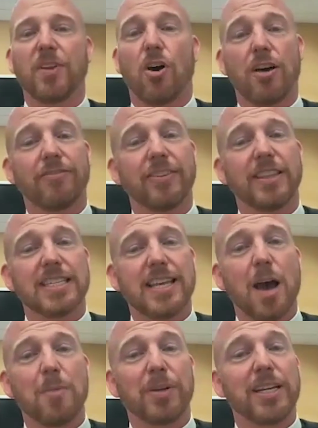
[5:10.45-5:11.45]
Often this
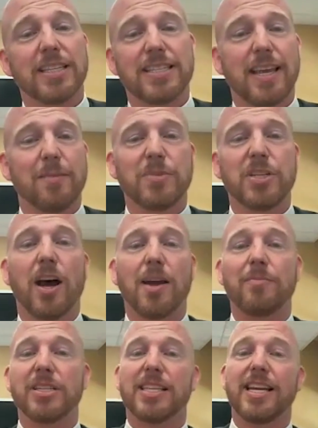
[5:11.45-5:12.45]
happened at the same
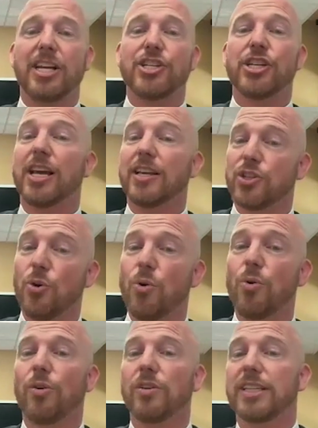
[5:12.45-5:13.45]
time as the nation as a
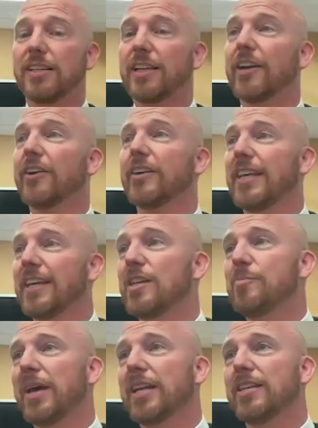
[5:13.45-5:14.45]
whole declared
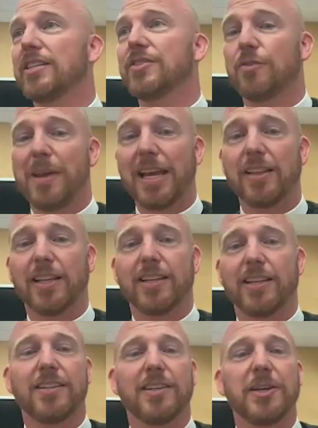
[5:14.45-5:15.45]
independence from
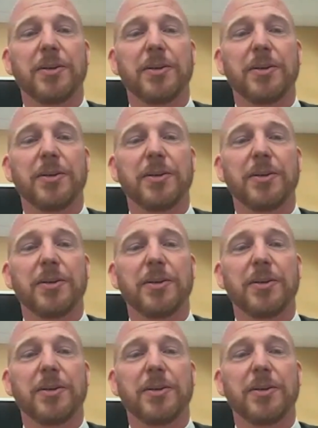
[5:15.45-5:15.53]
England.